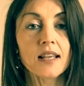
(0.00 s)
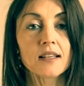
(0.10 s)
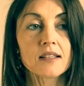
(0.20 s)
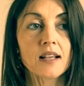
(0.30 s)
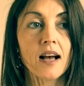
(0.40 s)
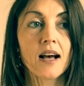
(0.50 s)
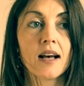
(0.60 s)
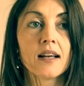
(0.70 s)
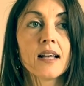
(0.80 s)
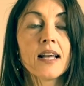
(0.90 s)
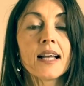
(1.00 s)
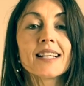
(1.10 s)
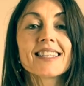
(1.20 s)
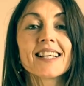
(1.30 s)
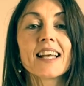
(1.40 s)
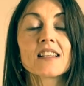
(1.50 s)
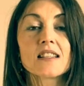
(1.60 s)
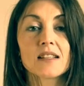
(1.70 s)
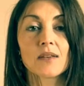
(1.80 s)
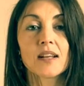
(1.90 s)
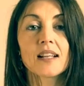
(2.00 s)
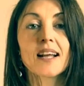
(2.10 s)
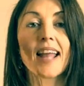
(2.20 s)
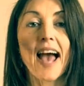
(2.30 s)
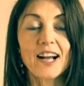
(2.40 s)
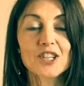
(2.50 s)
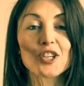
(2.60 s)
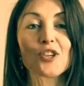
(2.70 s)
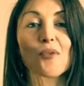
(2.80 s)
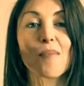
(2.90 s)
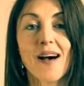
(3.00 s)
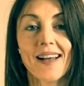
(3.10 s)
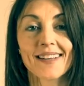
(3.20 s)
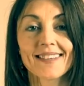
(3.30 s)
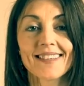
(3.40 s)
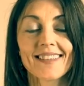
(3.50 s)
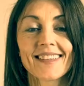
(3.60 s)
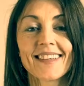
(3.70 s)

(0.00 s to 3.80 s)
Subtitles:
it's an actional mind.